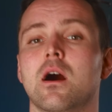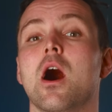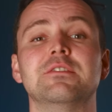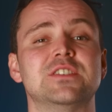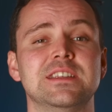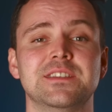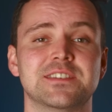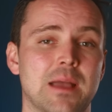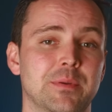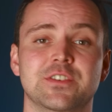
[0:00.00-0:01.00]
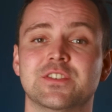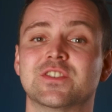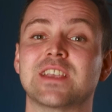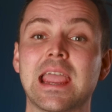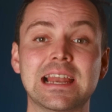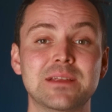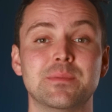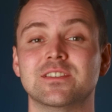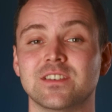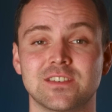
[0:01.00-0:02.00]
I've seen this happen to scaling
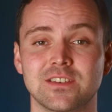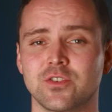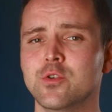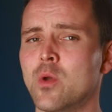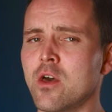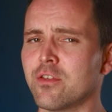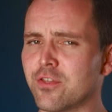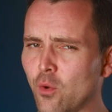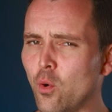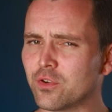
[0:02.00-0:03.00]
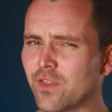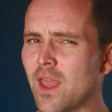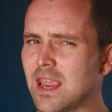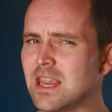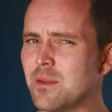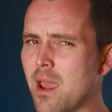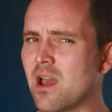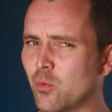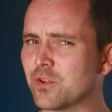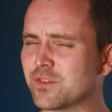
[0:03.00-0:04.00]
businesses who thought their
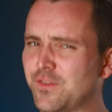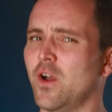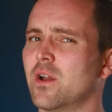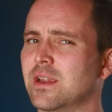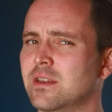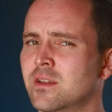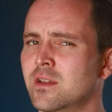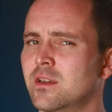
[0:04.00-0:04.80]
email was fine